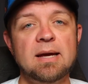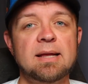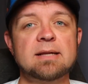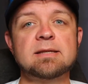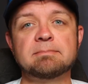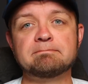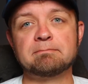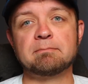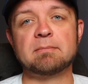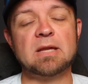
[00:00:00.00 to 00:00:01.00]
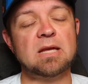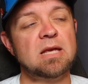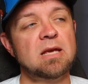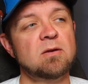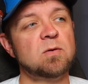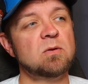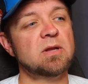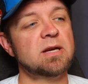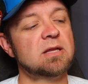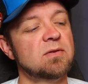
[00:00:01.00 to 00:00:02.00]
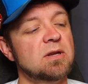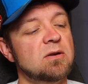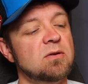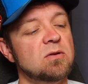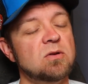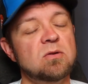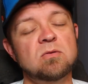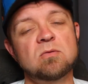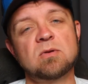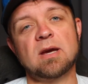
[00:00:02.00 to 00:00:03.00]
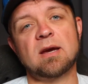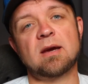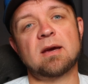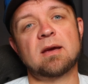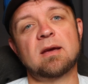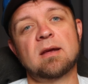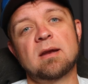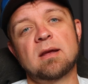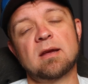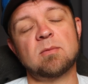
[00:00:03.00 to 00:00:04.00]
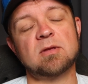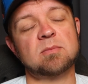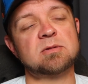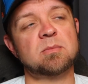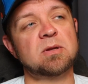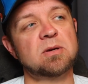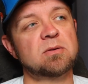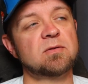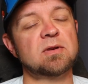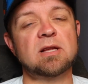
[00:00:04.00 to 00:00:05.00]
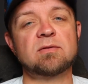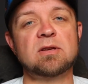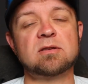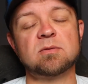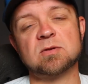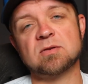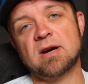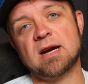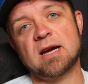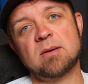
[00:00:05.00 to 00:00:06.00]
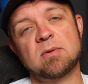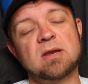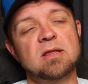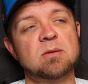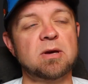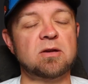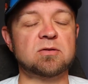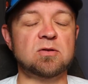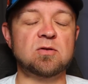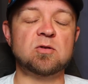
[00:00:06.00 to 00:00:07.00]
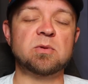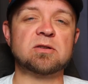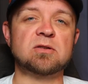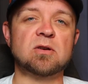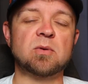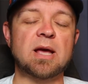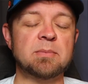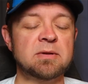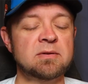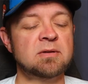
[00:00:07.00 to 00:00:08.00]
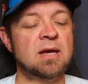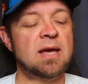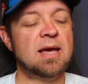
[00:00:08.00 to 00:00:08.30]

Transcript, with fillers: That's it. If you like the video, you can give me a thumbs up below. If you love that you subscribe and hit the bell so YouTube lets you know what happens.